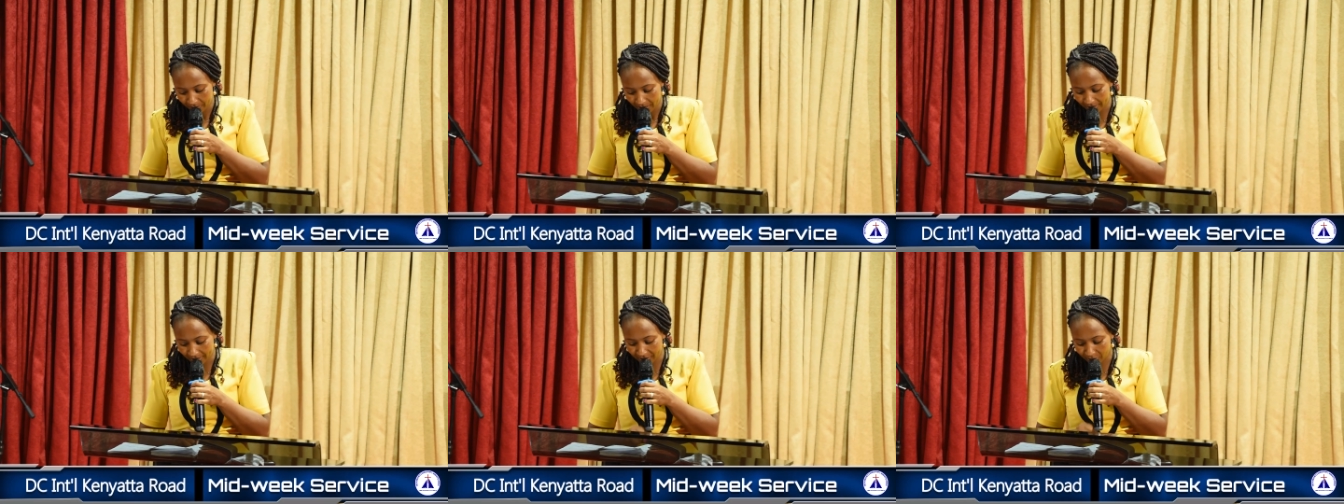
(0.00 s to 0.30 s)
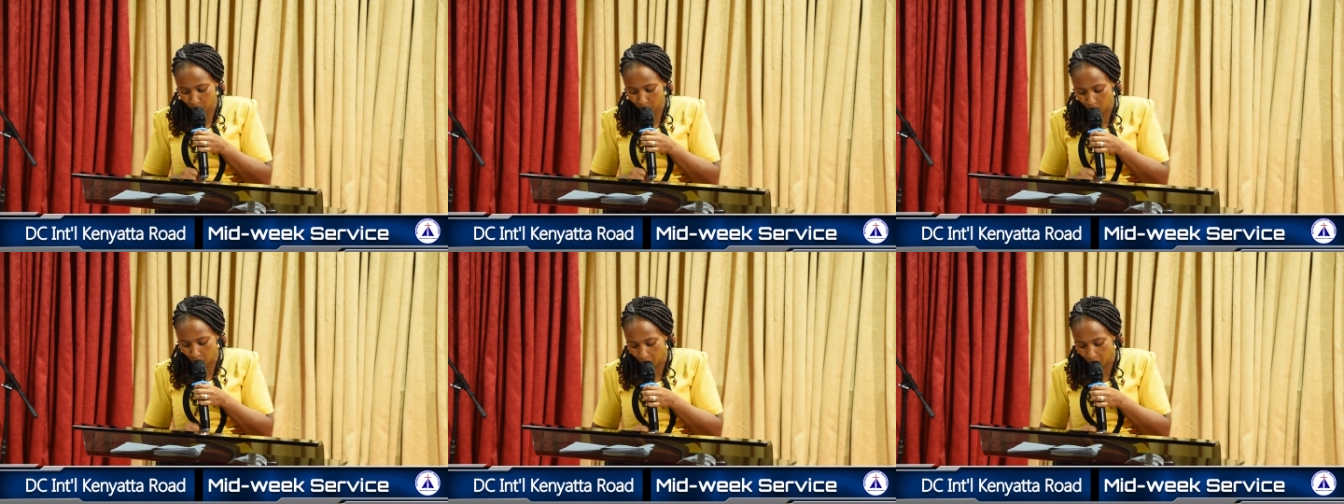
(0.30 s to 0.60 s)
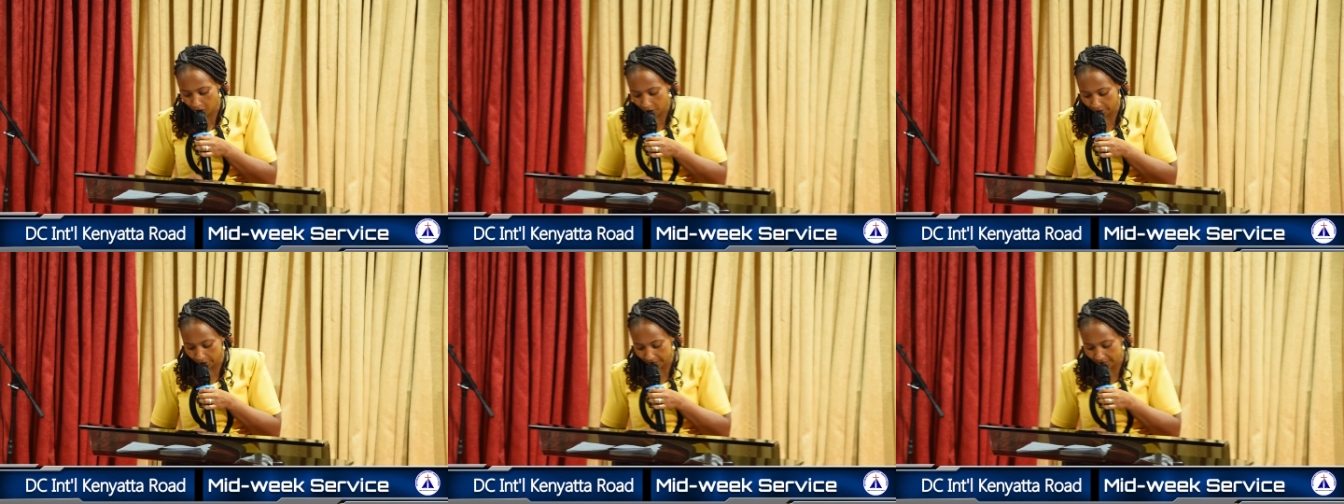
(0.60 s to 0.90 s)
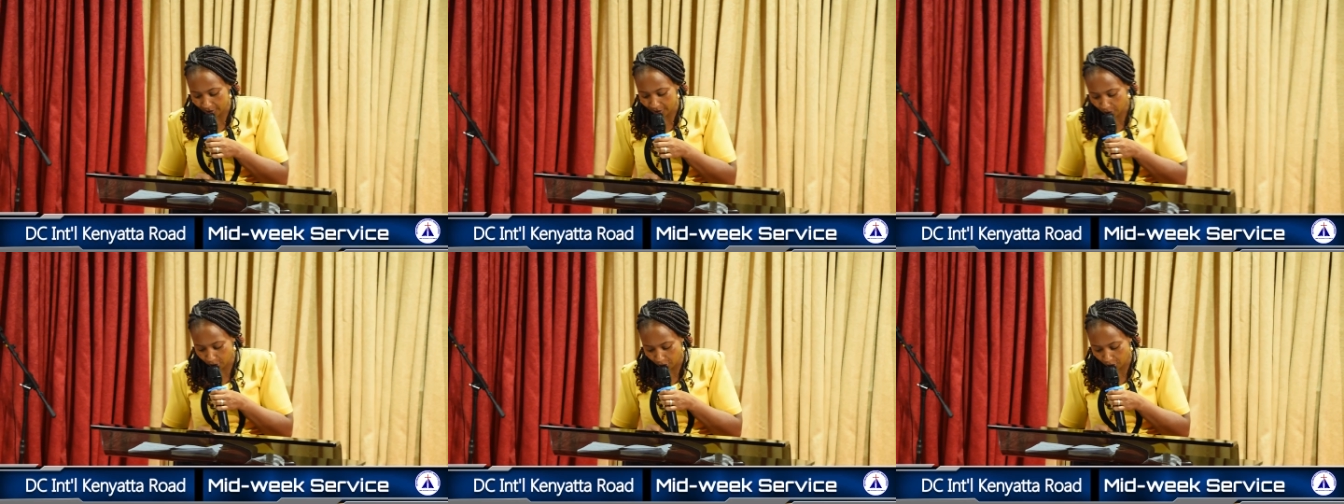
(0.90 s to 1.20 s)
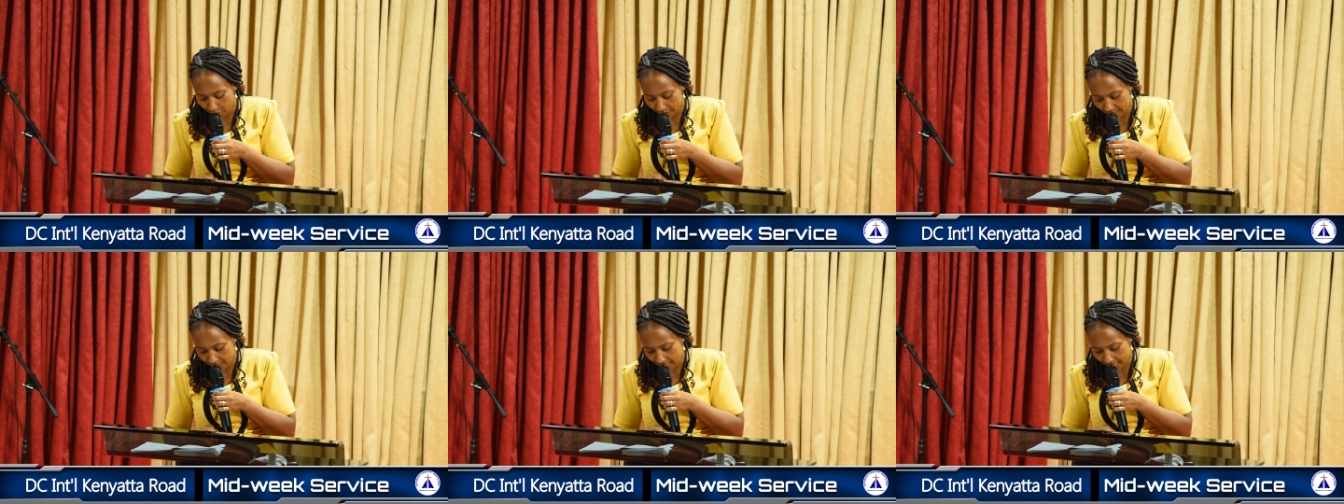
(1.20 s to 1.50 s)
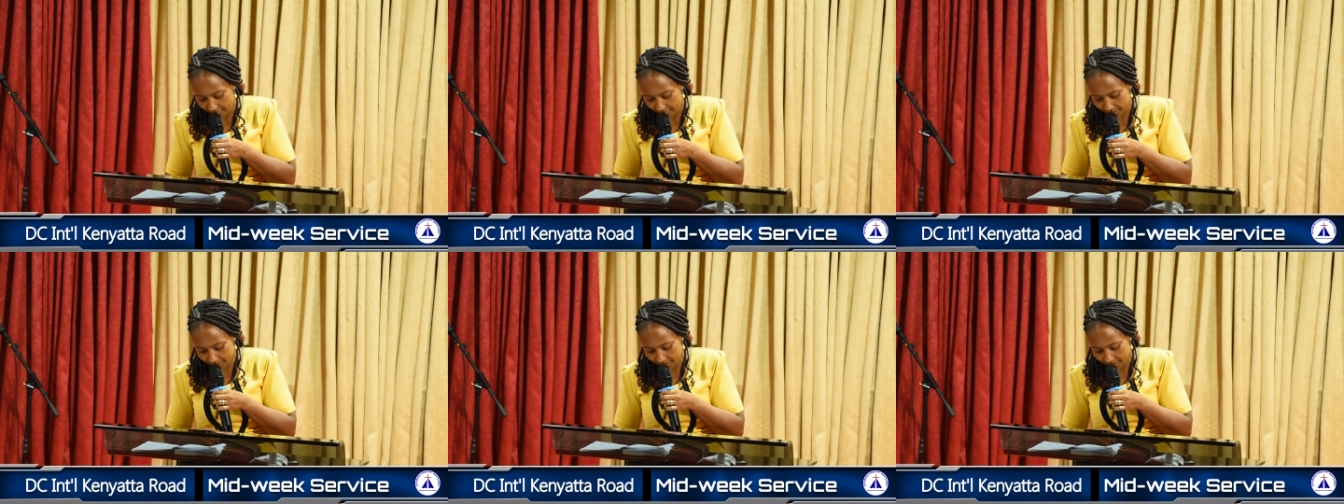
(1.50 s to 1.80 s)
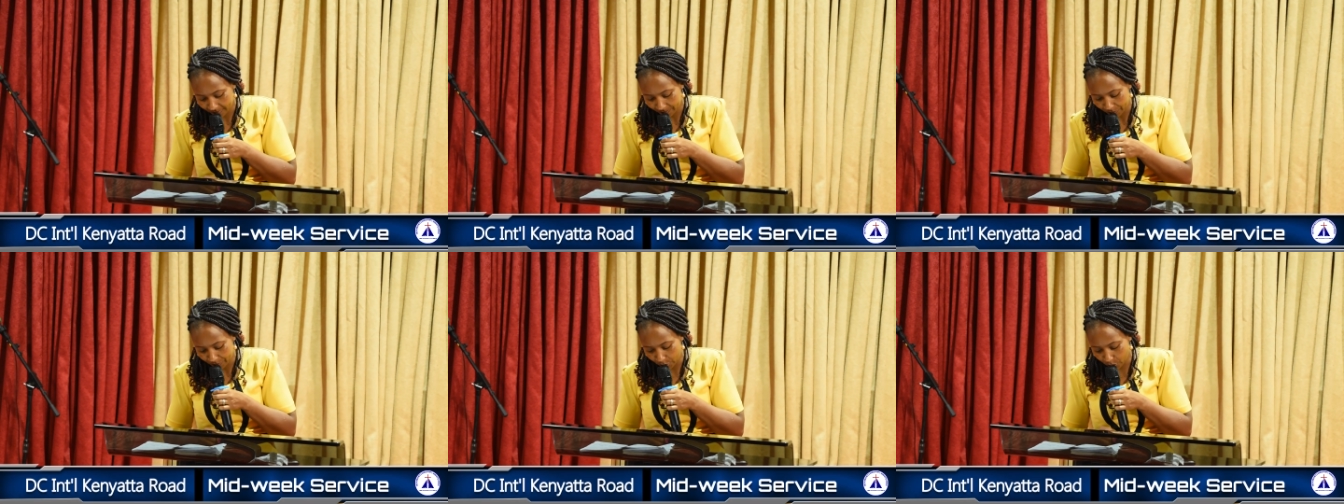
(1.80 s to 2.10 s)
that God is calling
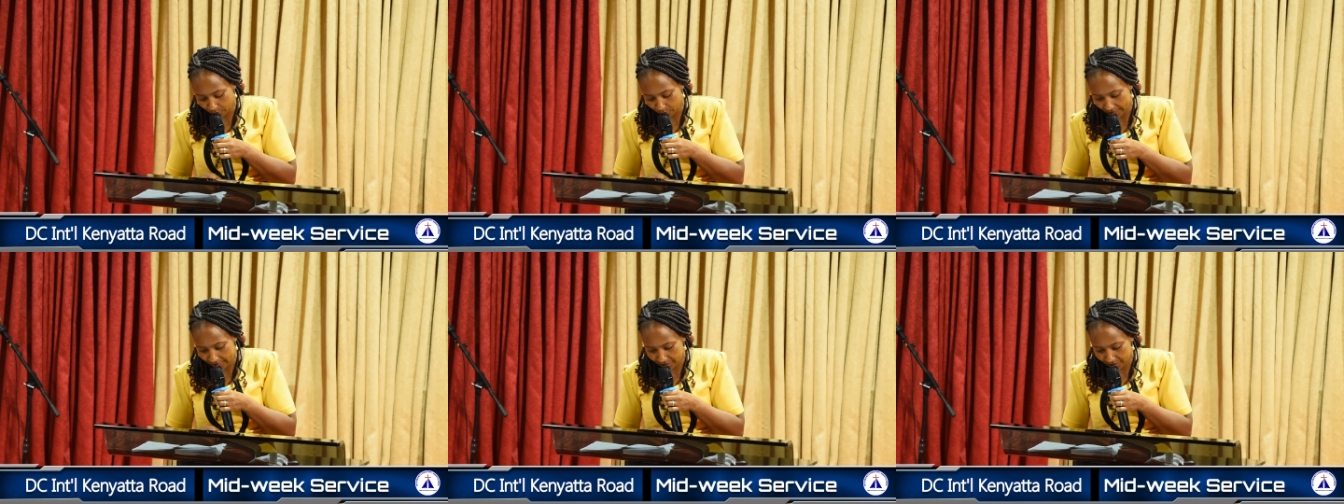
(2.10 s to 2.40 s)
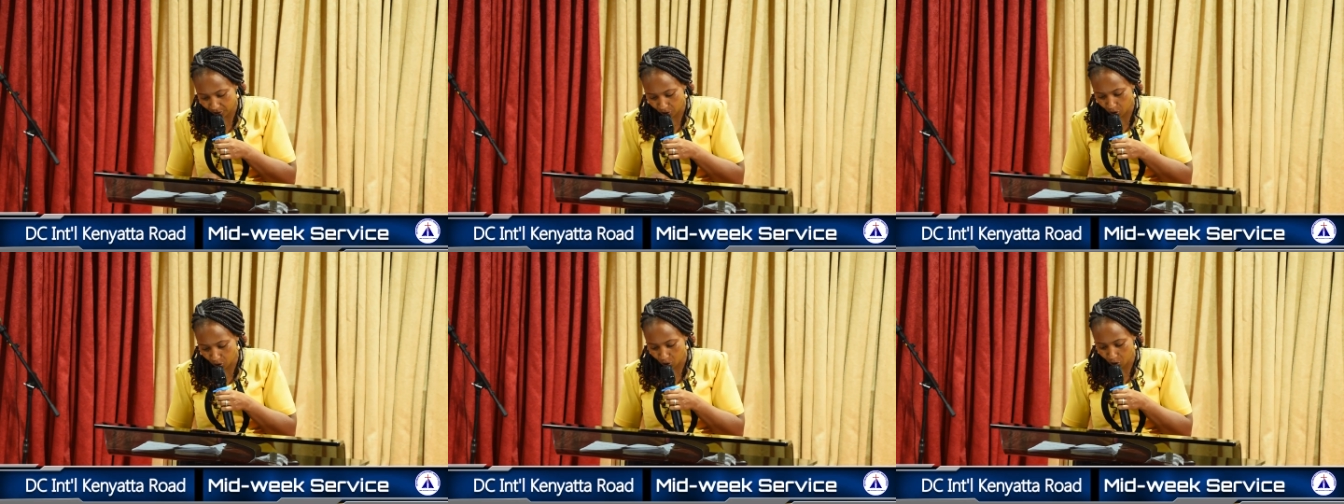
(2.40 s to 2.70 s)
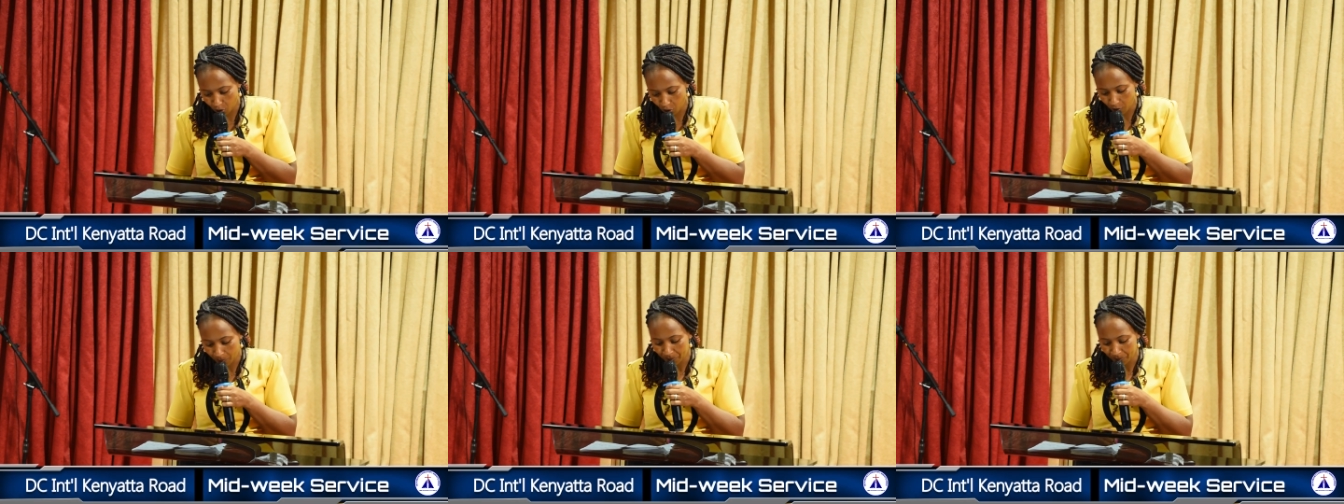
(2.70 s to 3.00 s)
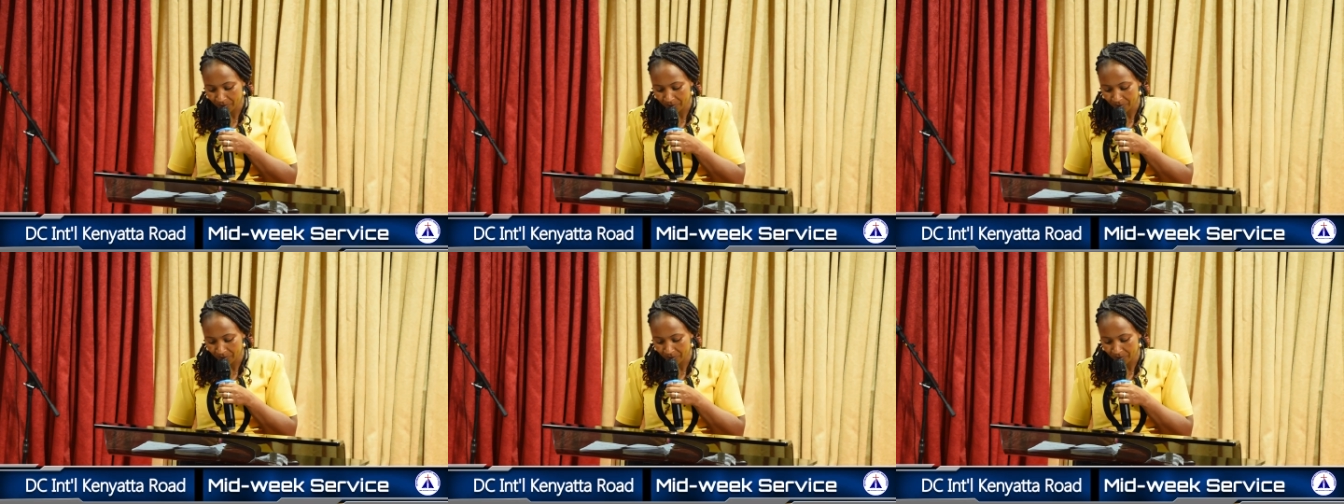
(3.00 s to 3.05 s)
us to let go.